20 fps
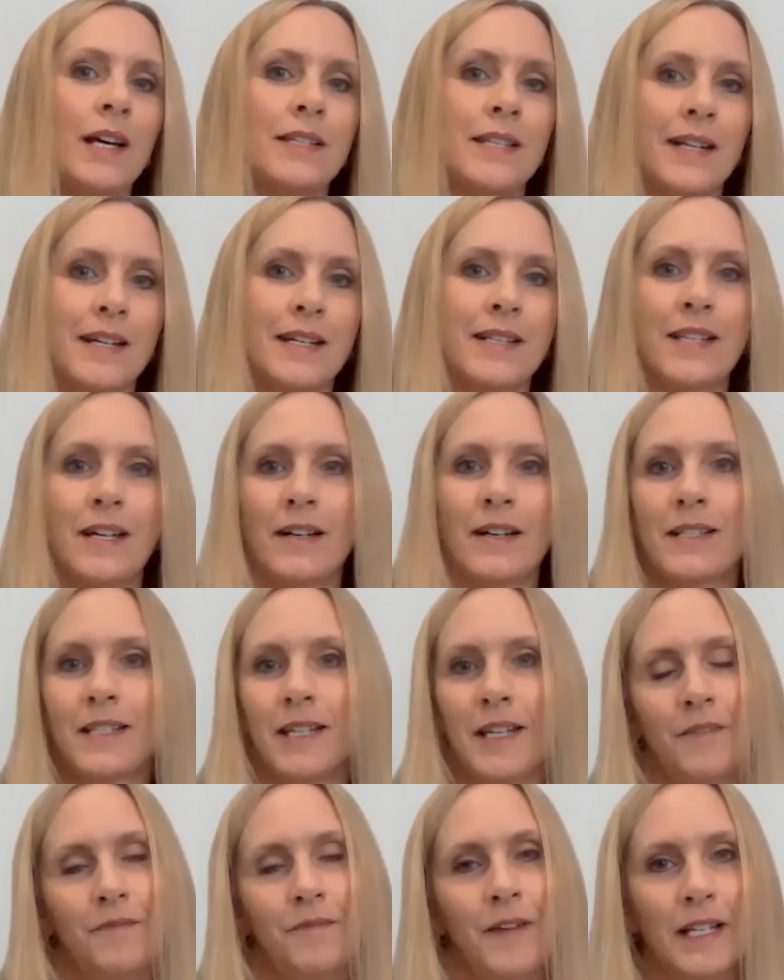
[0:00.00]
to conduct
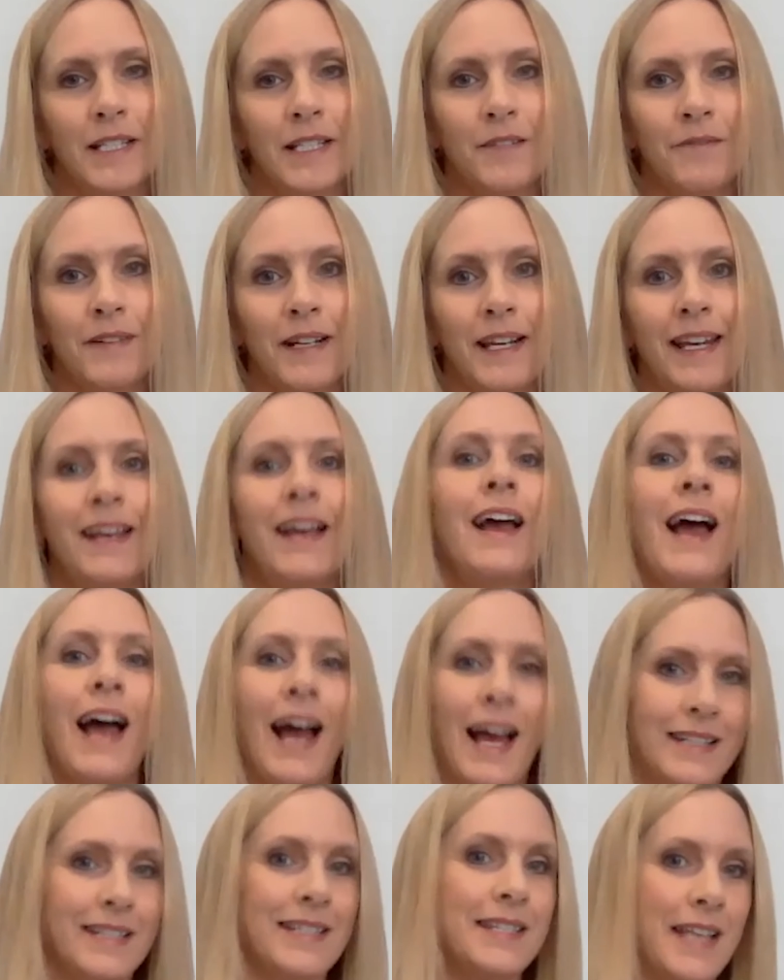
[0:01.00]
it effectively
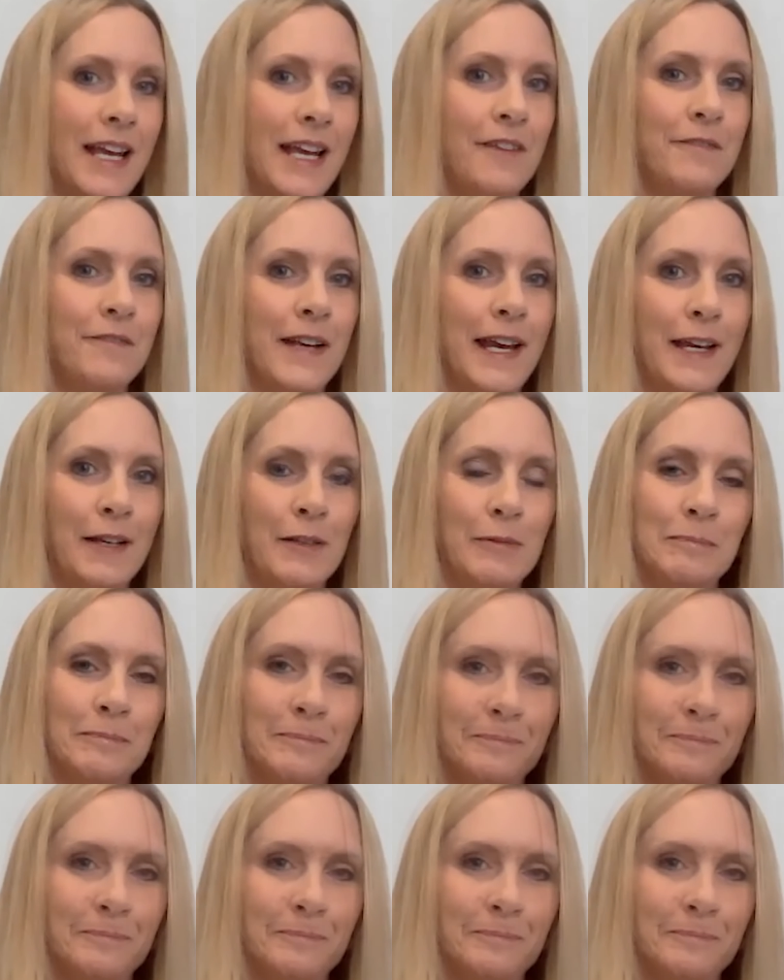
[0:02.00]
and safely.